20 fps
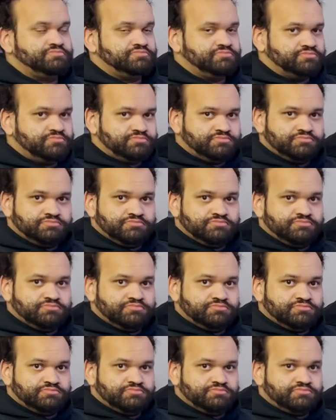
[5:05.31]

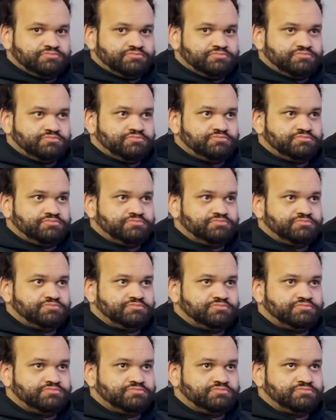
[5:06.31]

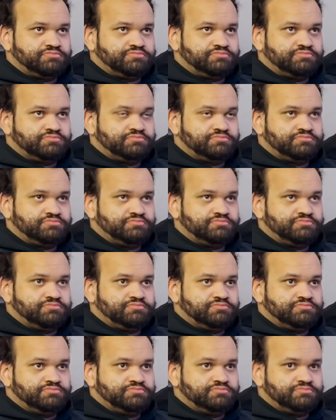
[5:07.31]

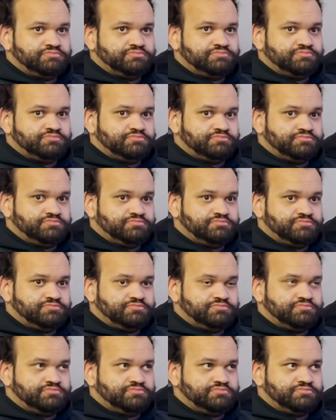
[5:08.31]

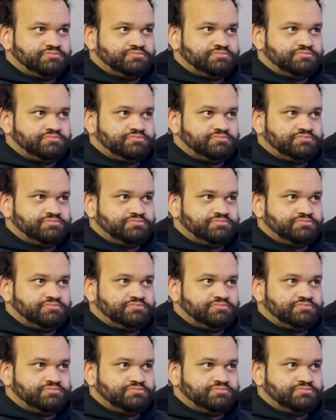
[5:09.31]
No words are spoken by the person on screen.